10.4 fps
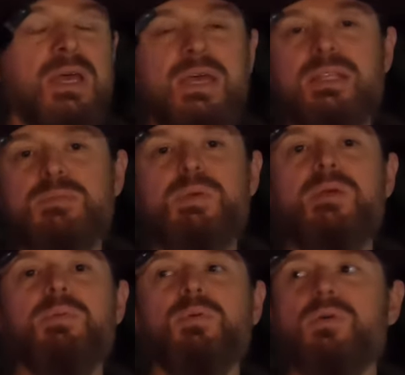These
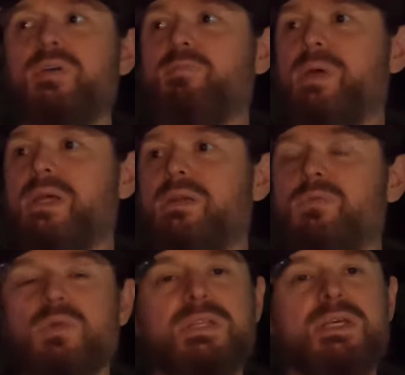people have
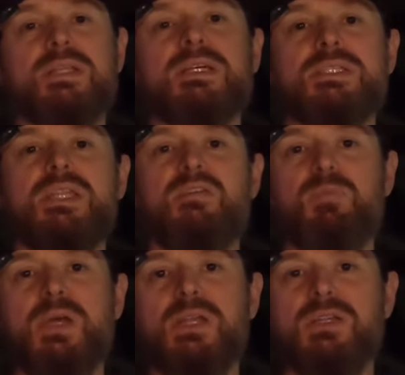been relentless.
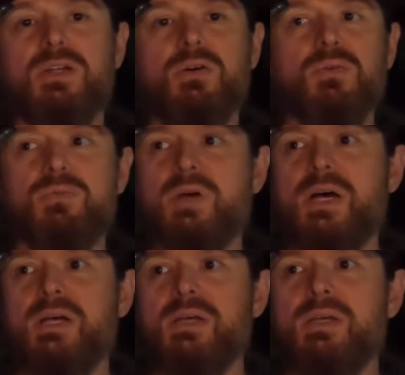They've been, you
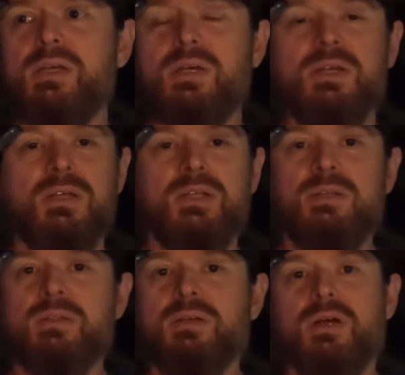know,
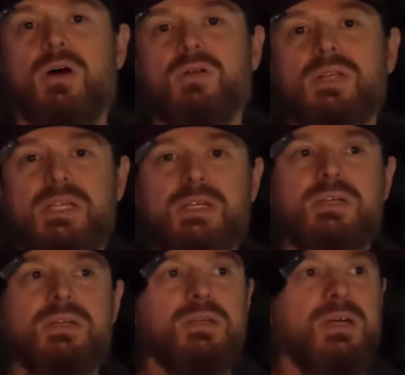calling,
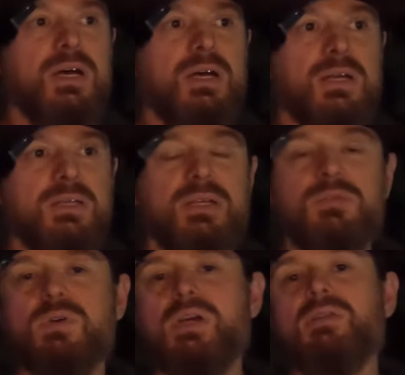
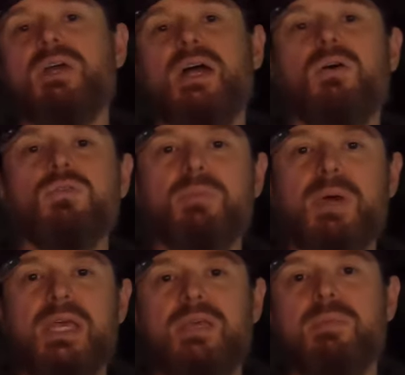got a hold of
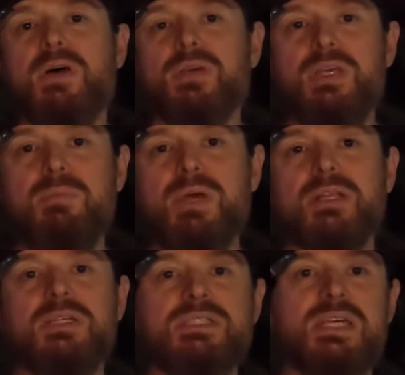my email,
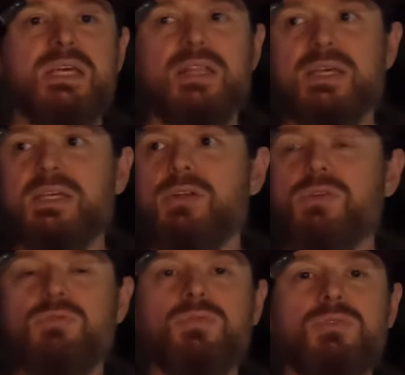emailing, saying like, you know,
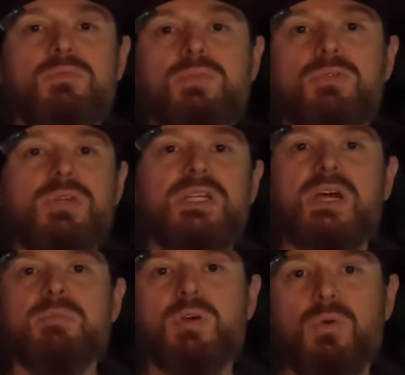you need to
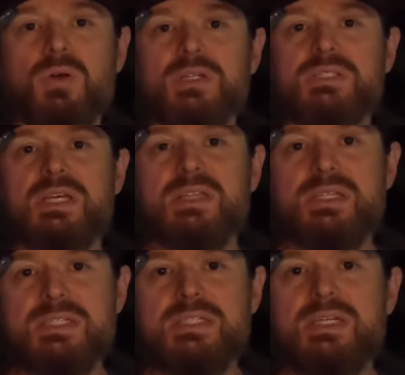come to court. And it's like,
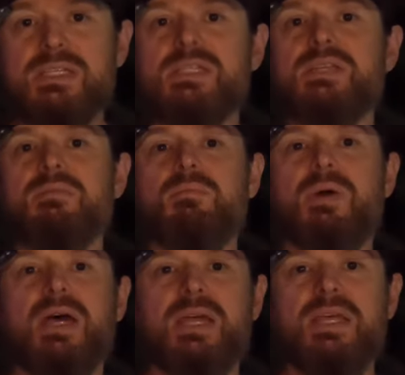this isn't
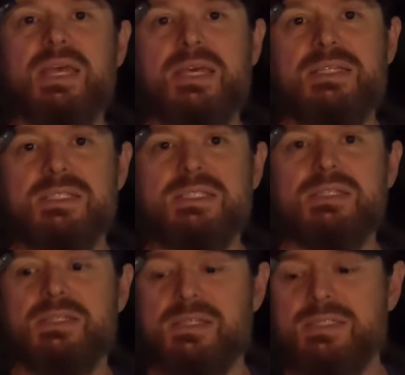my case.
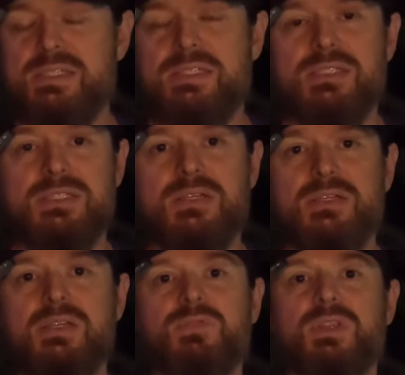This is a
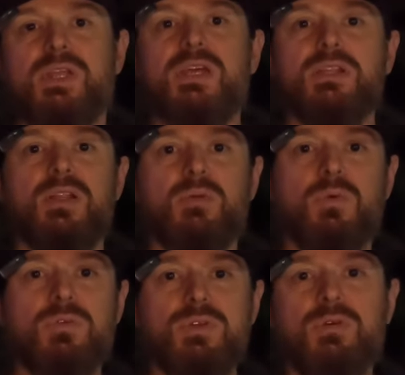different thing. And they're like,
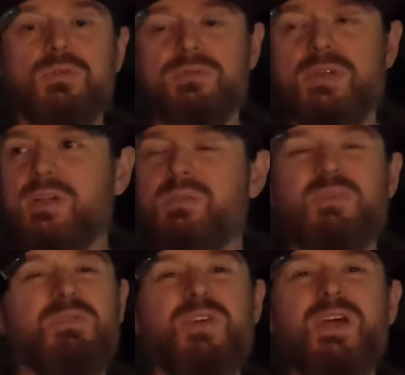well, you know, and
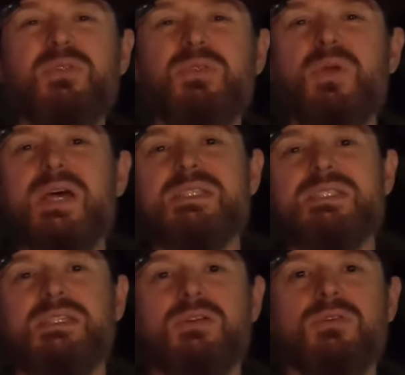veiled
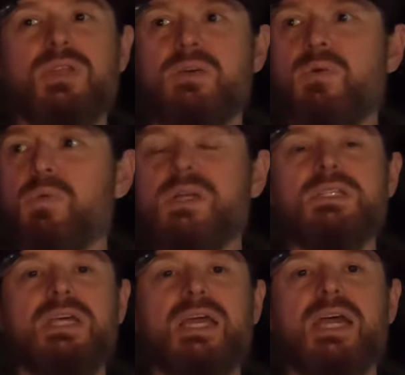threats, you know, like, well, we're going
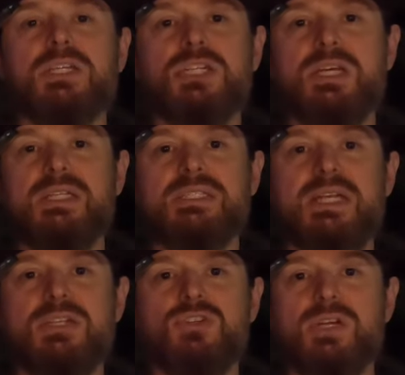to take action against
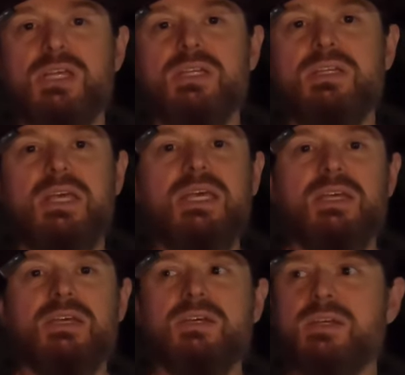Stat Trucking
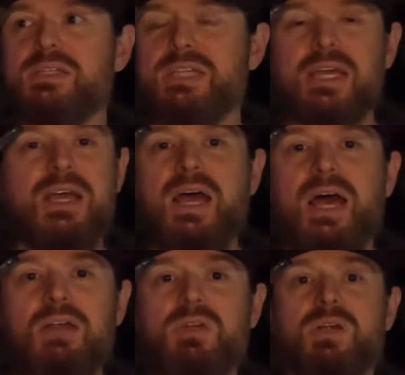Inc. And it's like,
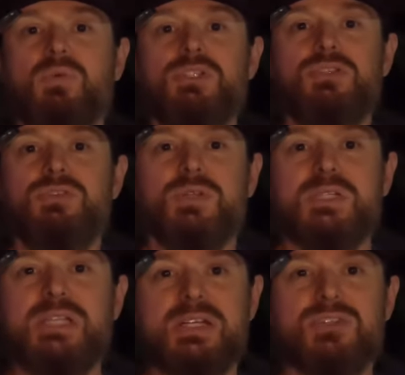I don't care what you do to
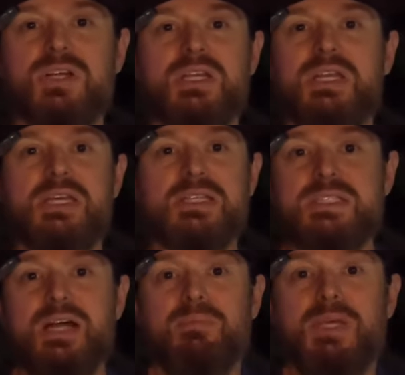Stat Trucking Inc. It's
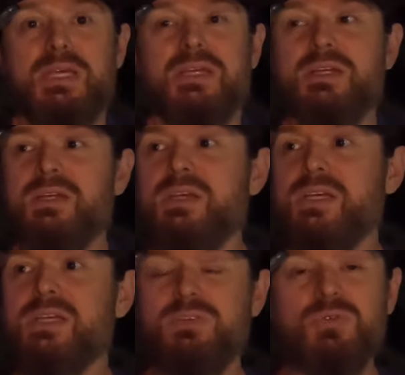not me.
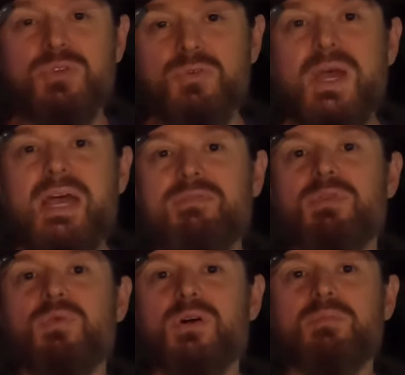You have
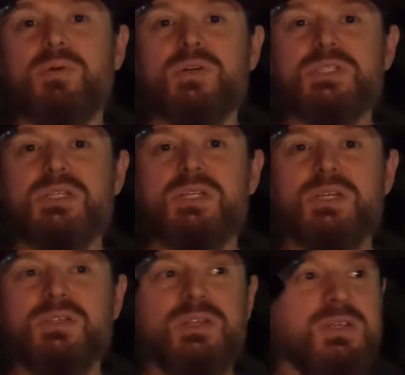the wrong person.
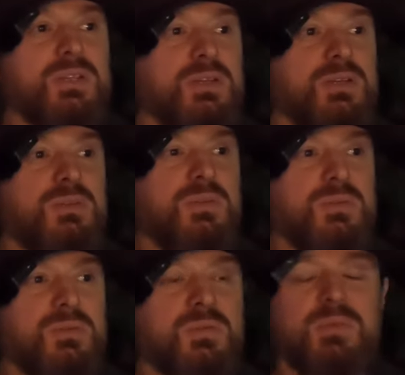
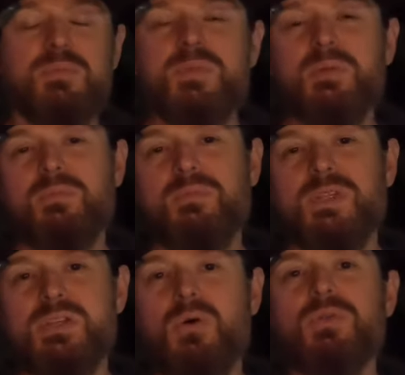
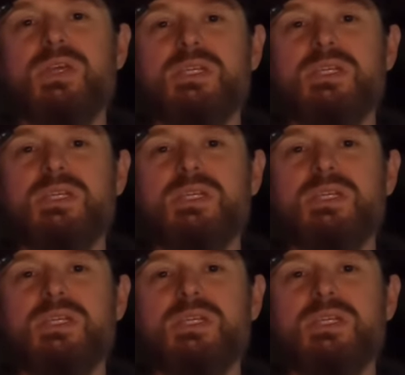This whole thing